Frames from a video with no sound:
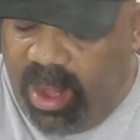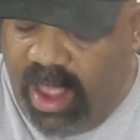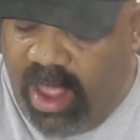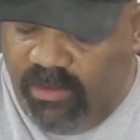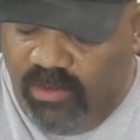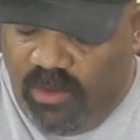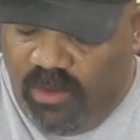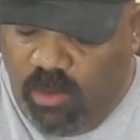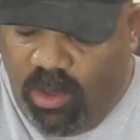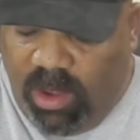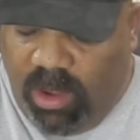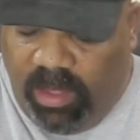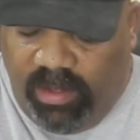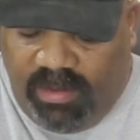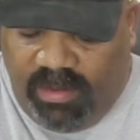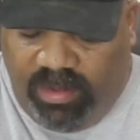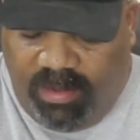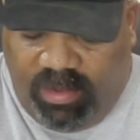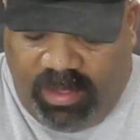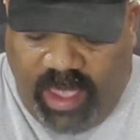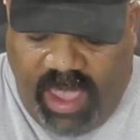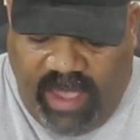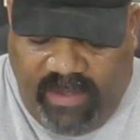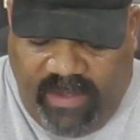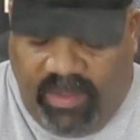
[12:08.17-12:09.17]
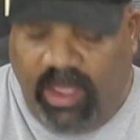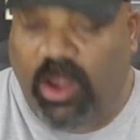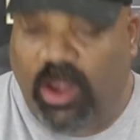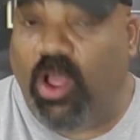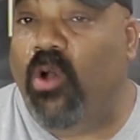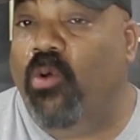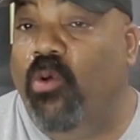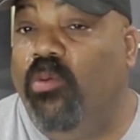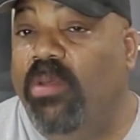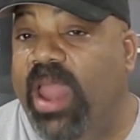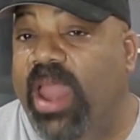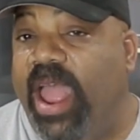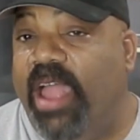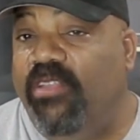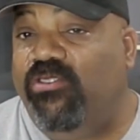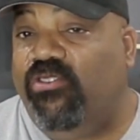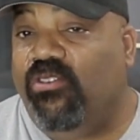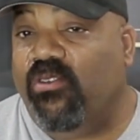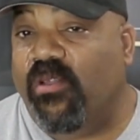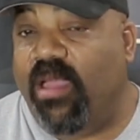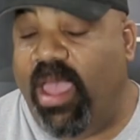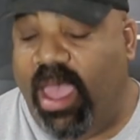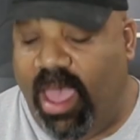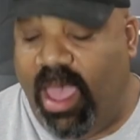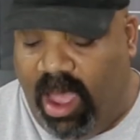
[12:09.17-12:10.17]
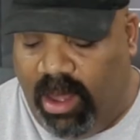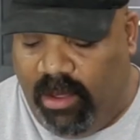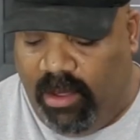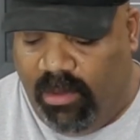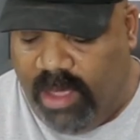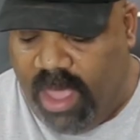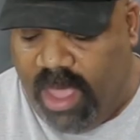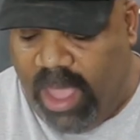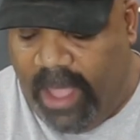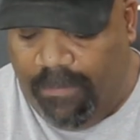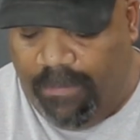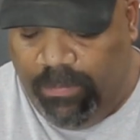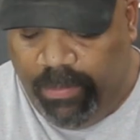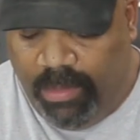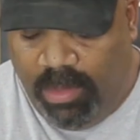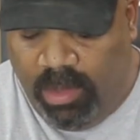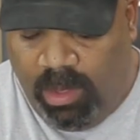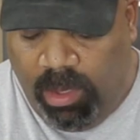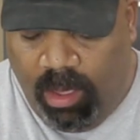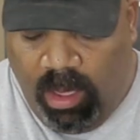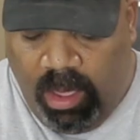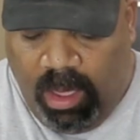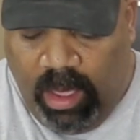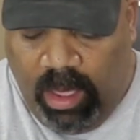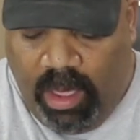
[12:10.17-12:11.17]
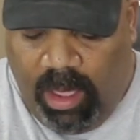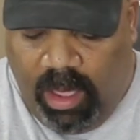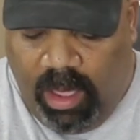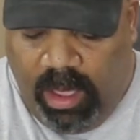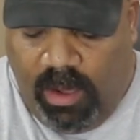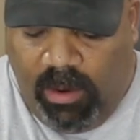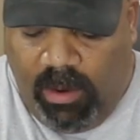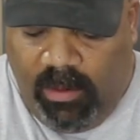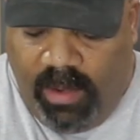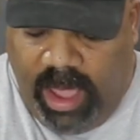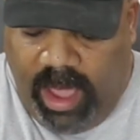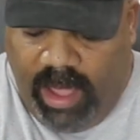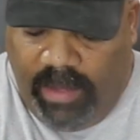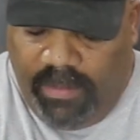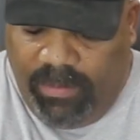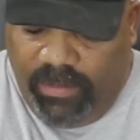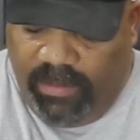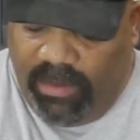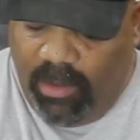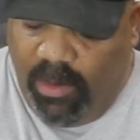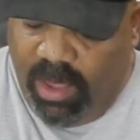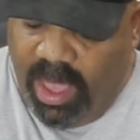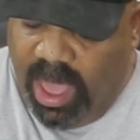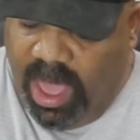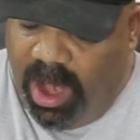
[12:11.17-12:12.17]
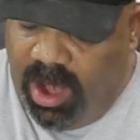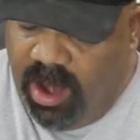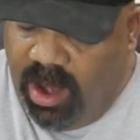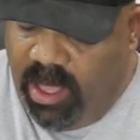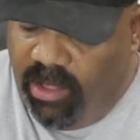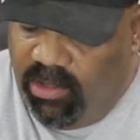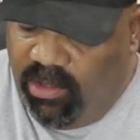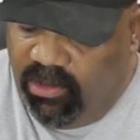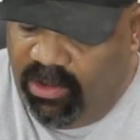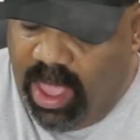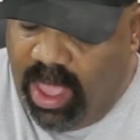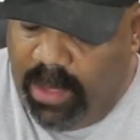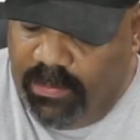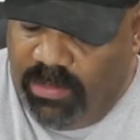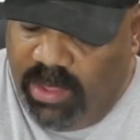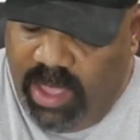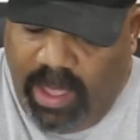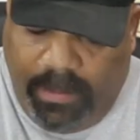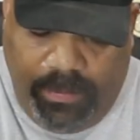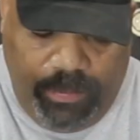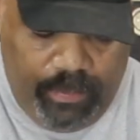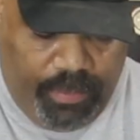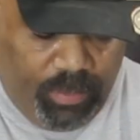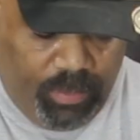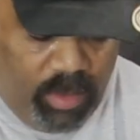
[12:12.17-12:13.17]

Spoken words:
I just want to taste it au natural, okay? All right, so we got it all chopped up.